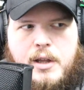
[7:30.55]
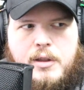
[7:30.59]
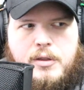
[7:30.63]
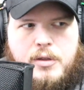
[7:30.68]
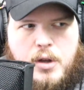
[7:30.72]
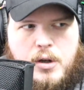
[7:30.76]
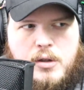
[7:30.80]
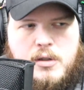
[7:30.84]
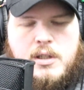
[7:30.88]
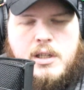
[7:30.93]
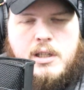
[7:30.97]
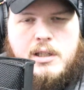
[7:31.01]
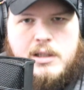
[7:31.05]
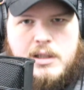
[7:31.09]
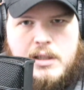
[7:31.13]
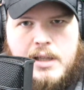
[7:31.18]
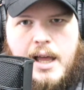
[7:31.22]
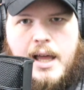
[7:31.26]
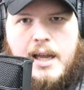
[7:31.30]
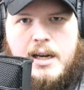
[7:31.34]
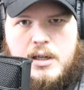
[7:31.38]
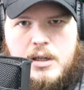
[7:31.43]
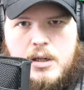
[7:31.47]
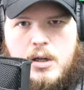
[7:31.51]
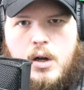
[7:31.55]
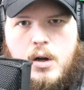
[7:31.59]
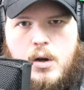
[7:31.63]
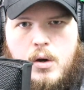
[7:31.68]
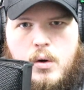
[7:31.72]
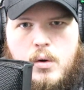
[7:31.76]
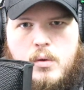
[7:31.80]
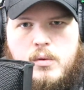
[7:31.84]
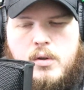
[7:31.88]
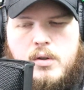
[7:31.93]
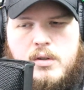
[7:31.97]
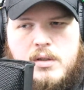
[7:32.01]
there's a lot of
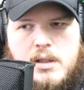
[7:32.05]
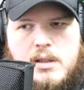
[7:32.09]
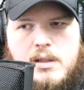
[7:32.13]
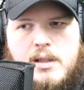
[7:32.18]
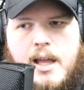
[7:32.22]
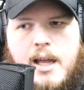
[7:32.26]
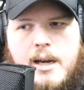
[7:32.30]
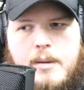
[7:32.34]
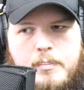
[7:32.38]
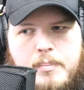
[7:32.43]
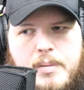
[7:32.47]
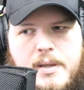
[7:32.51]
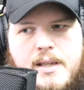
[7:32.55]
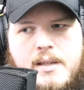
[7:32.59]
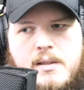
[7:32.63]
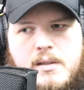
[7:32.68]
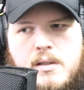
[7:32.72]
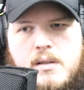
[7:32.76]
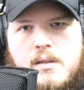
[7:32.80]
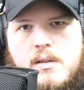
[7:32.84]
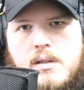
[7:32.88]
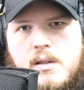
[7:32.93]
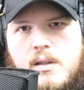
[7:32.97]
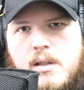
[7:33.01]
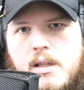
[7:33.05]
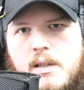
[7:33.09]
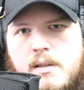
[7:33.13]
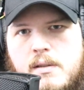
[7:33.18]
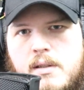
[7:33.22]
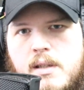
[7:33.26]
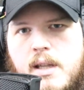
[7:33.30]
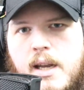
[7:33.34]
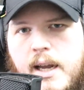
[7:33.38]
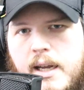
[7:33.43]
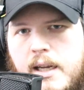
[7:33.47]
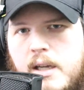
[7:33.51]
code, there's a lot of pieces to this
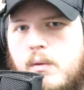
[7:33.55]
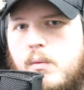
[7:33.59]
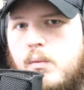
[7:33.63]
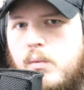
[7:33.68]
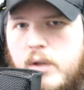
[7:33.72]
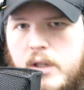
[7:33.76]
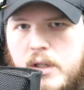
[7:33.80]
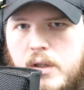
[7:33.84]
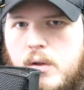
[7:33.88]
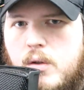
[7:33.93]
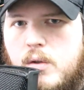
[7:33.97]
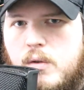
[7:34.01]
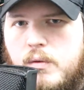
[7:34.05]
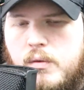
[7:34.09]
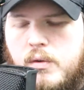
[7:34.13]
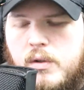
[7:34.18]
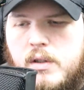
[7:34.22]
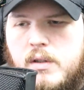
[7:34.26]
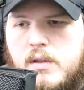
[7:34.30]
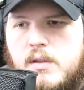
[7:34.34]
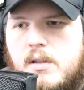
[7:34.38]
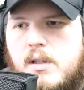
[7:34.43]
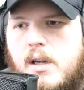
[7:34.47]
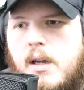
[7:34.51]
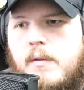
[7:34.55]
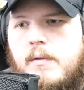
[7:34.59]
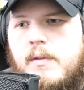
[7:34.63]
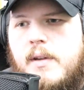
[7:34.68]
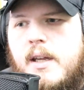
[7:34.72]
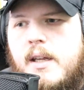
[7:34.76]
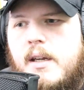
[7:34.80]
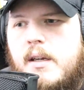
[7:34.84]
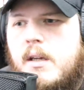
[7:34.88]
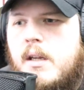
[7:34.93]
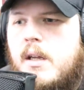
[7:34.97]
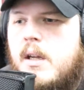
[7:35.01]
that I can reuse for this stuff.
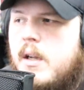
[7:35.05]
And